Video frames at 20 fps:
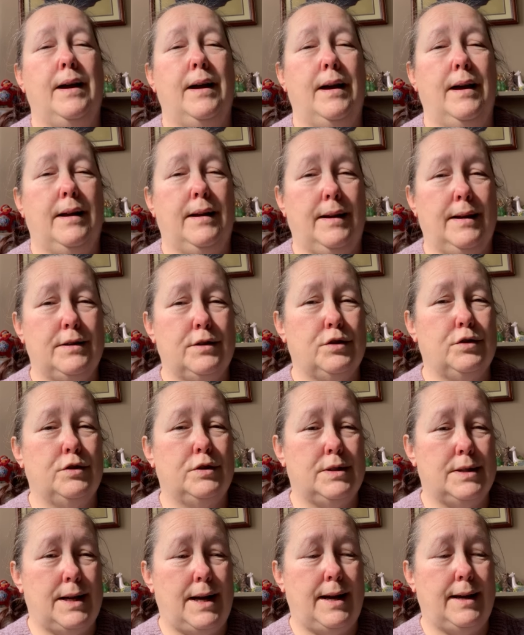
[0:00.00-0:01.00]
and had a good
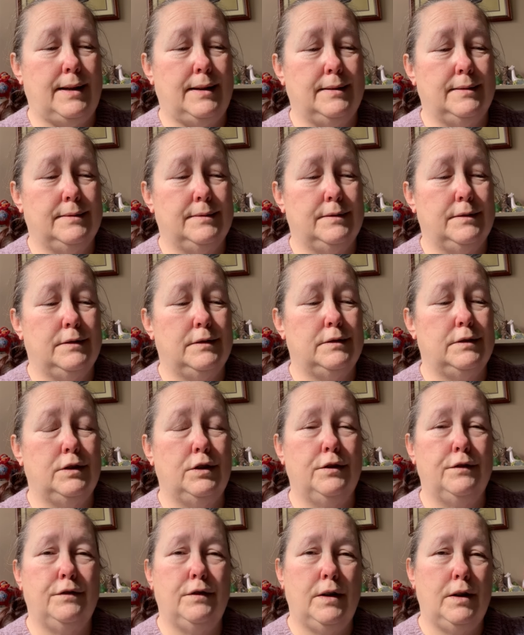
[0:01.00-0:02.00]
day.
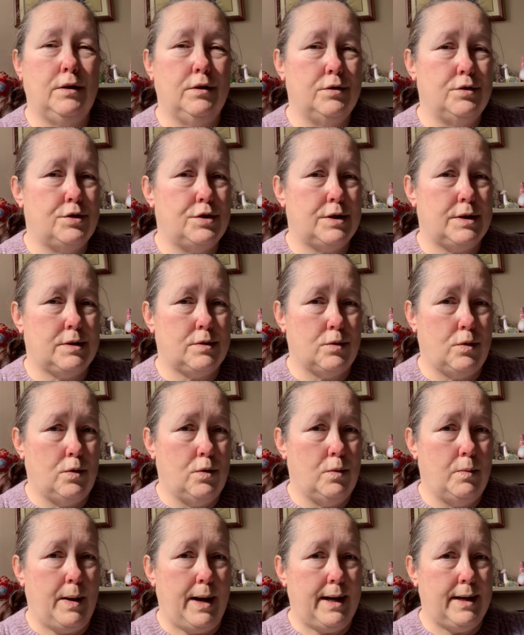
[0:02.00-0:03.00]
Lovely lunch as
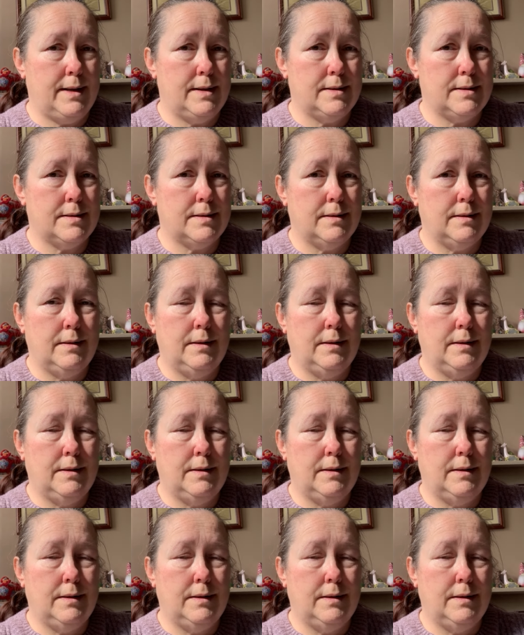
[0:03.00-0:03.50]
always.